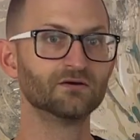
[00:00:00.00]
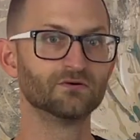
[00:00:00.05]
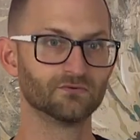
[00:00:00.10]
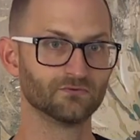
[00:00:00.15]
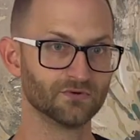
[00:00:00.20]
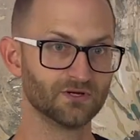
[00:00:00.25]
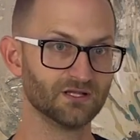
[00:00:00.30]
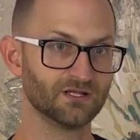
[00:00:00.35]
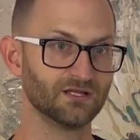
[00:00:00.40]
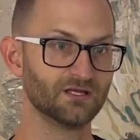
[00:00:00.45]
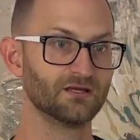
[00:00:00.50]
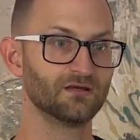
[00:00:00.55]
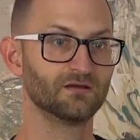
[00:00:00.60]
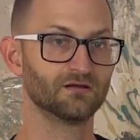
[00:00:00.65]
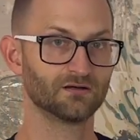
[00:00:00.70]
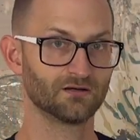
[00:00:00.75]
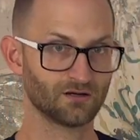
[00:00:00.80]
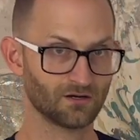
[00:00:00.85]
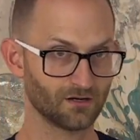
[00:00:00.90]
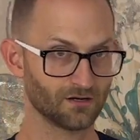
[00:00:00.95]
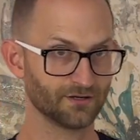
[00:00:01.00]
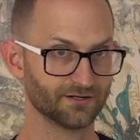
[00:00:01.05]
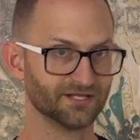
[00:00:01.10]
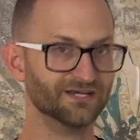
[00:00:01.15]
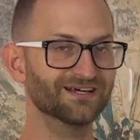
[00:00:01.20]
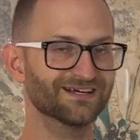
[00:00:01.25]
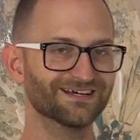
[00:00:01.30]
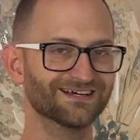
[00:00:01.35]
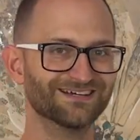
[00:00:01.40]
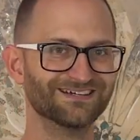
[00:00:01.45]
really hard.
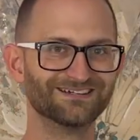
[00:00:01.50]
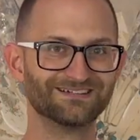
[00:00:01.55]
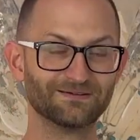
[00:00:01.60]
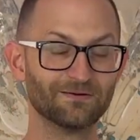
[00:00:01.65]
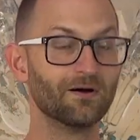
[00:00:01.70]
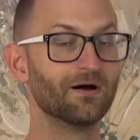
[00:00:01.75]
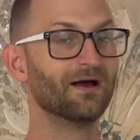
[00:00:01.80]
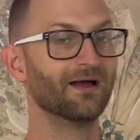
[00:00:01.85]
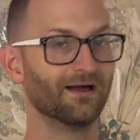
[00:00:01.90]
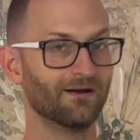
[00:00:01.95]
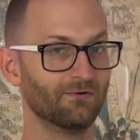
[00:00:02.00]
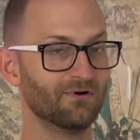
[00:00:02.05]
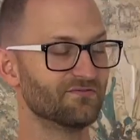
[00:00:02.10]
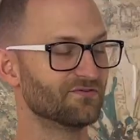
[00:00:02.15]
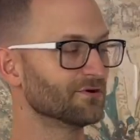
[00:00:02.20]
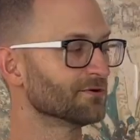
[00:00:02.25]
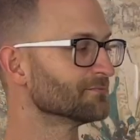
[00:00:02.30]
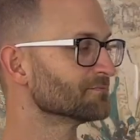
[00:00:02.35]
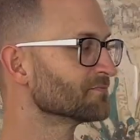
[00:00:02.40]
However,